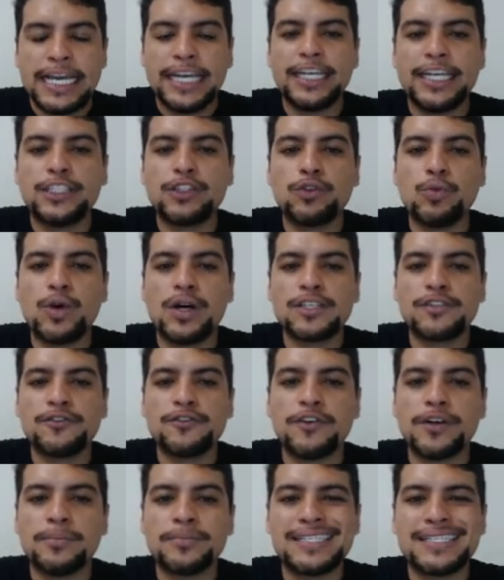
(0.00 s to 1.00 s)
It was
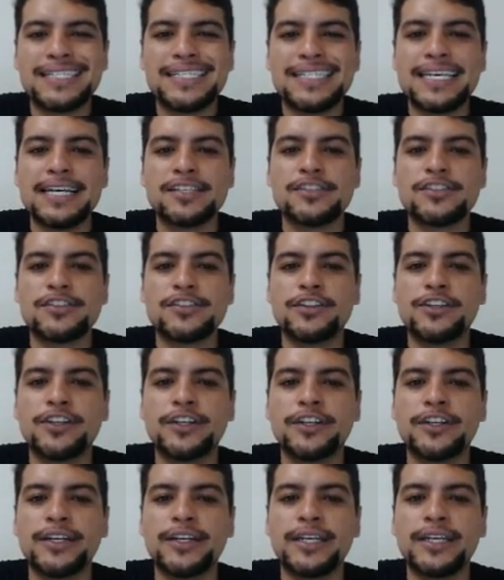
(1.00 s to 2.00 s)
from
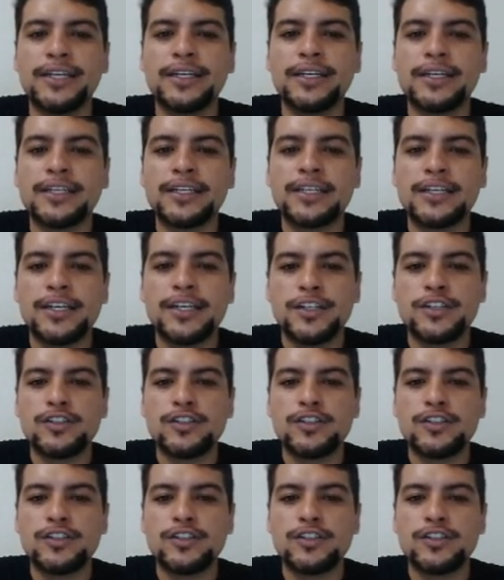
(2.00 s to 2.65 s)
6:30